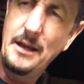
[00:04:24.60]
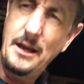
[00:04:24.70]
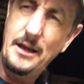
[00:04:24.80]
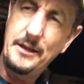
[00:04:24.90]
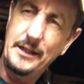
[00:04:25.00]

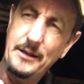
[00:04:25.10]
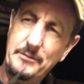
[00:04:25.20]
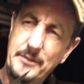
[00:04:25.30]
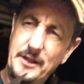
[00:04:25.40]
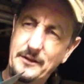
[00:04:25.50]
I think that,
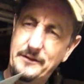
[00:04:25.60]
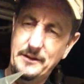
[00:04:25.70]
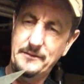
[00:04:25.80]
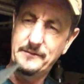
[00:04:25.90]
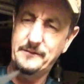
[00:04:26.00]
you know,
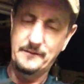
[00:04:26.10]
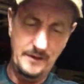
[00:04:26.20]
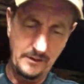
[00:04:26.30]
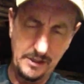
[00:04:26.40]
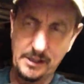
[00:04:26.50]
for
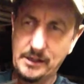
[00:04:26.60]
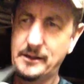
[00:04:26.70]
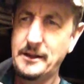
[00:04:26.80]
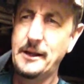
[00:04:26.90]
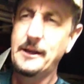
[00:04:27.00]
folks that
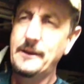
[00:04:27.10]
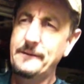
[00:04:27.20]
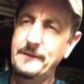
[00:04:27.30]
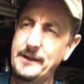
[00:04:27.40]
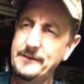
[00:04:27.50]

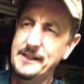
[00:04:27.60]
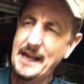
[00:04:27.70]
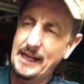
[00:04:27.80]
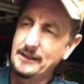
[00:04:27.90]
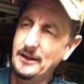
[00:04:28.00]
favour
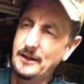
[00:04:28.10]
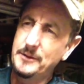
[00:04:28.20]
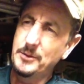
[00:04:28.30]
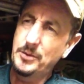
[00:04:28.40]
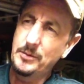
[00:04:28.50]
neck knives,
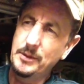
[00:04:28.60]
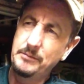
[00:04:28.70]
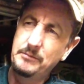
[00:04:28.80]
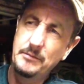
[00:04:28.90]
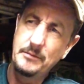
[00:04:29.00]
it would probably
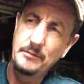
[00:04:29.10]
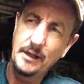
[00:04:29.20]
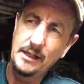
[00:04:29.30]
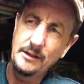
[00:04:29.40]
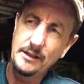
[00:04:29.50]

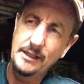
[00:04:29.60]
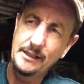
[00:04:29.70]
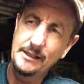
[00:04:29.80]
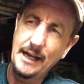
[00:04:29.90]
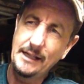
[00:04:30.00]
make a nice
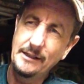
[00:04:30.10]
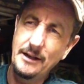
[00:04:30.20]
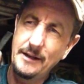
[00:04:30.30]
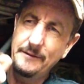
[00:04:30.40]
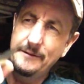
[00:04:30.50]
little neck
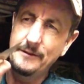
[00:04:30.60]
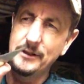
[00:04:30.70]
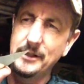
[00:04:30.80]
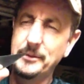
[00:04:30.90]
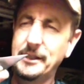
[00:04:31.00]
knife,
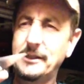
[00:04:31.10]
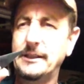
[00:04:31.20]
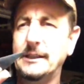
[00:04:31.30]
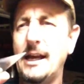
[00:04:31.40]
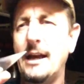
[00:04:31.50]
something
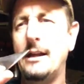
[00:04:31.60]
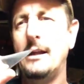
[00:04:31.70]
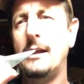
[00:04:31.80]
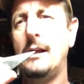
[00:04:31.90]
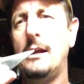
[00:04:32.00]
like that.
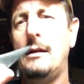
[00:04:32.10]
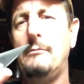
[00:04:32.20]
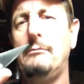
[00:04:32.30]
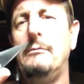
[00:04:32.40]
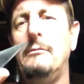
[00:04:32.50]

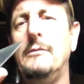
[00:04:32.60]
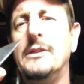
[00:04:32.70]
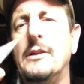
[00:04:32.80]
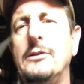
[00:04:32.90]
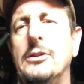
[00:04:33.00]

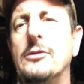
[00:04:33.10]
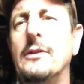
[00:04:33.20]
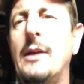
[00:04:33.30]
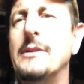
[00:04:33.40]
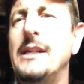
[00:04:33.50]
So I just thought
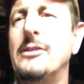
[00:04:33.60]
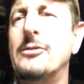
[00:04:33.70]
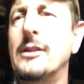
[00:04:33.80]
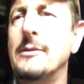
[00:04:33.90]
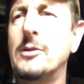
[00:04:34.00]
that was
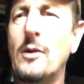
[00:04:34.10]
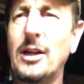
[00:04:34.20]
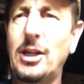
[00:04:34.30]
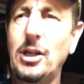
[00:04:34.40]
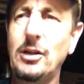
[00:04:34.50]
interesting. It was
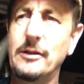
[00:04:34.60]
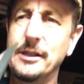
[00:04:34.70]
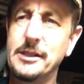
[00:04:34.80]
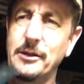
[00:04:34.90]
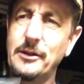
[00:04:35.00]
quite
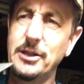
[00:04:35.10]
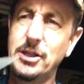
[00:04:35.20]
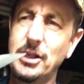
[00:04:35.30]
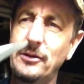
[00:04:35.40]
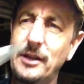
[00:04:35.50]
curious, so I thought I'd
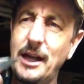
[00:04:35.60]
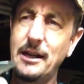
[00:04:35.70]
show that.